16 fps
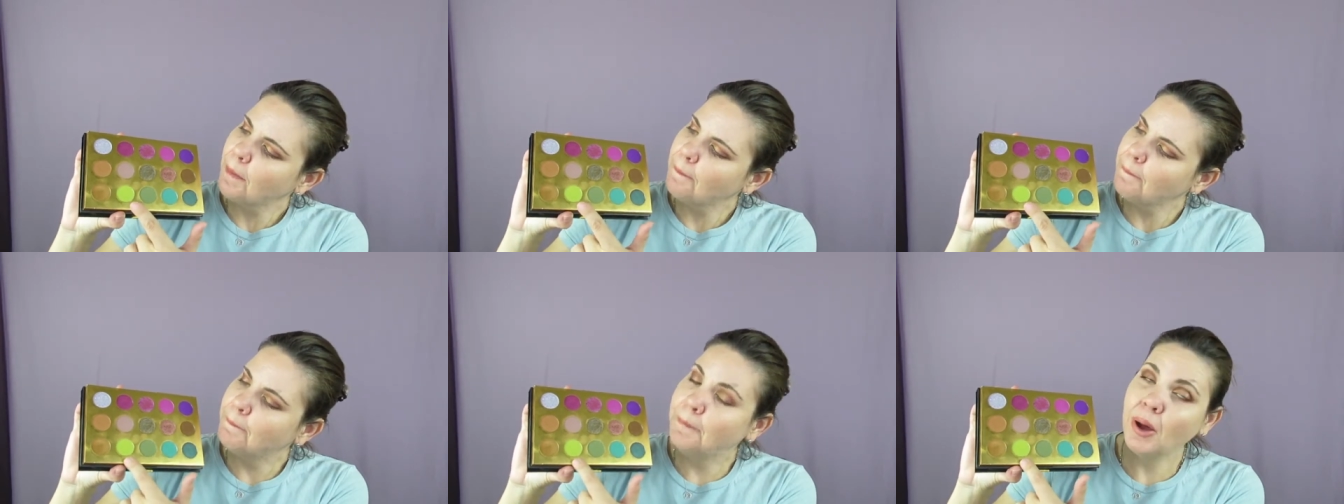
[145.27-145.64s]

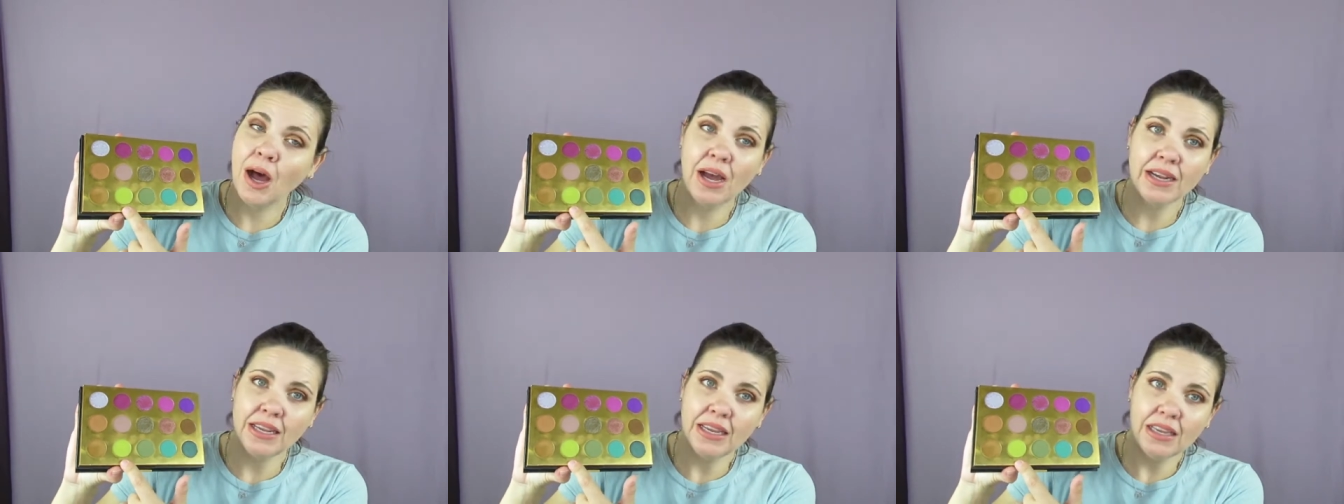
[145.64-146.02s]

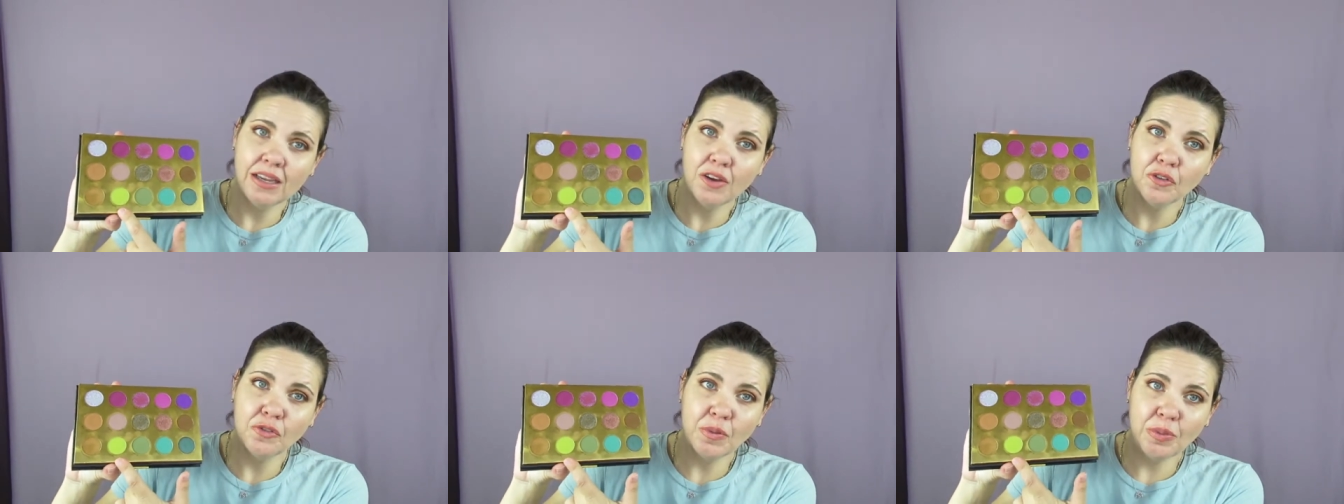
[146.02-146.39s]

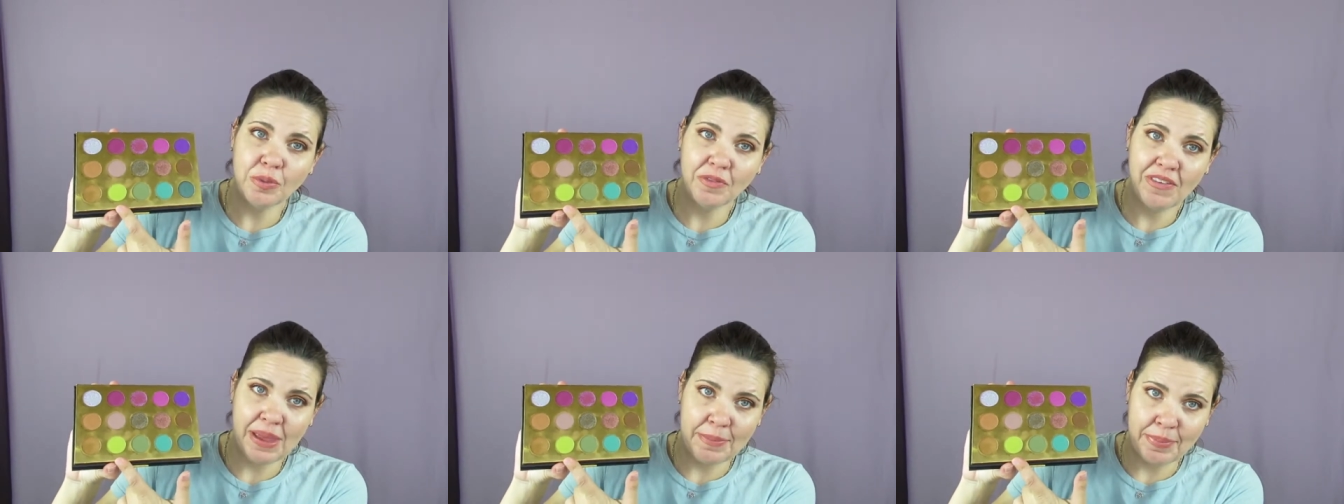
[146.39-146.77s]
Bonnie from
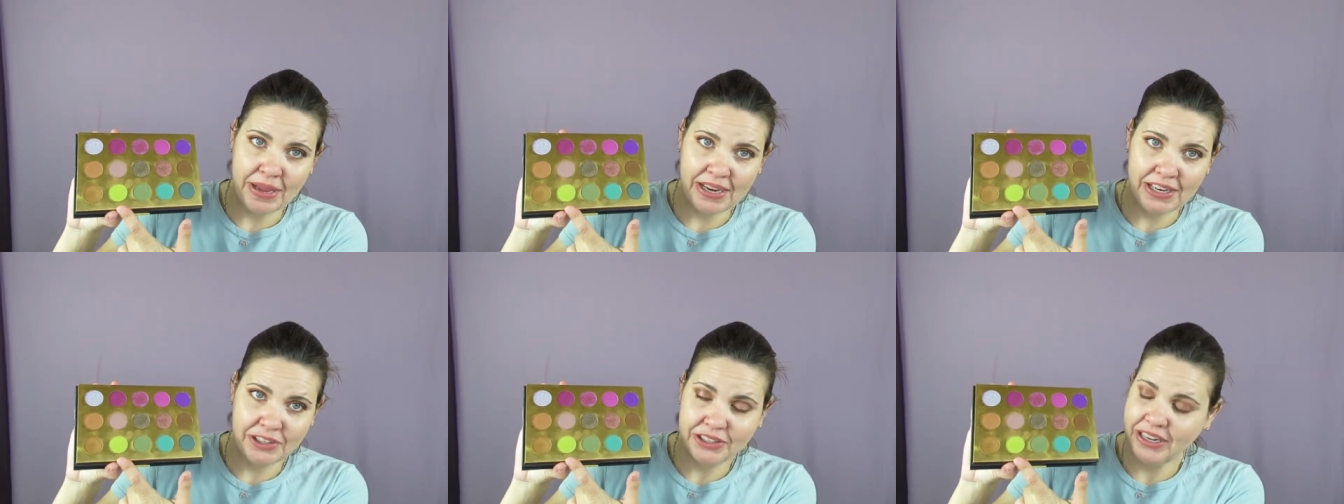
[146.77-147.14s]
The
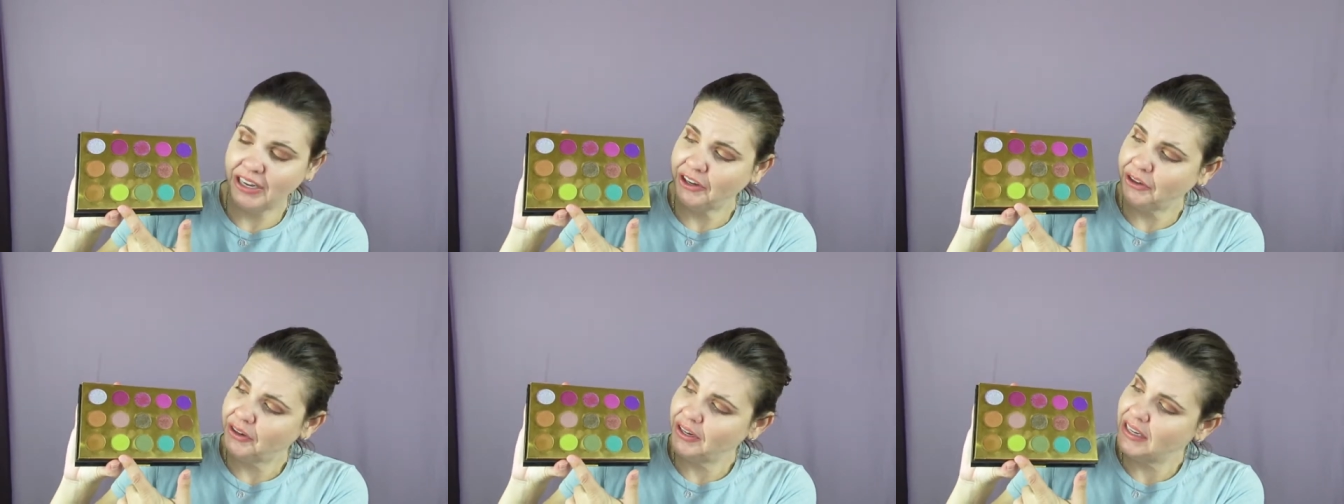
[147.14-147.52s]
Vampire
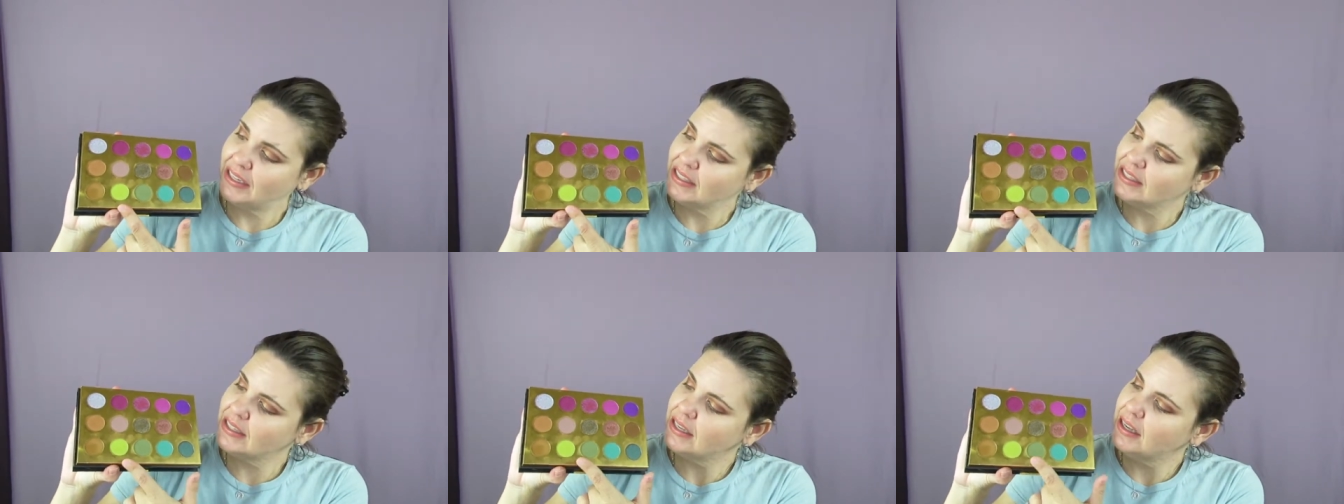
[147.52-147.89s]

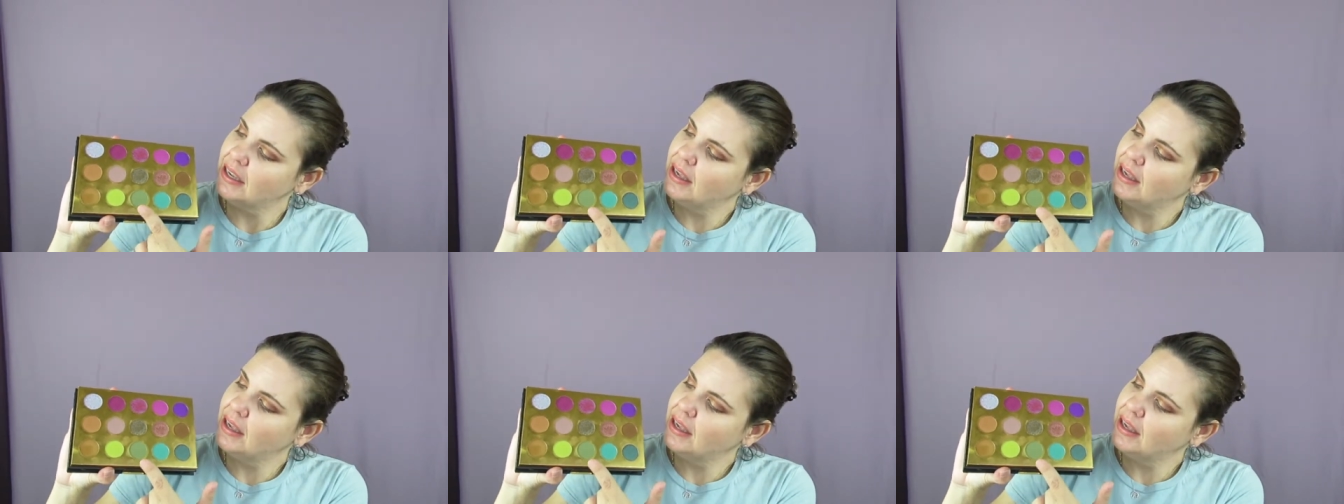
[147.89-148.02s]
Diaries,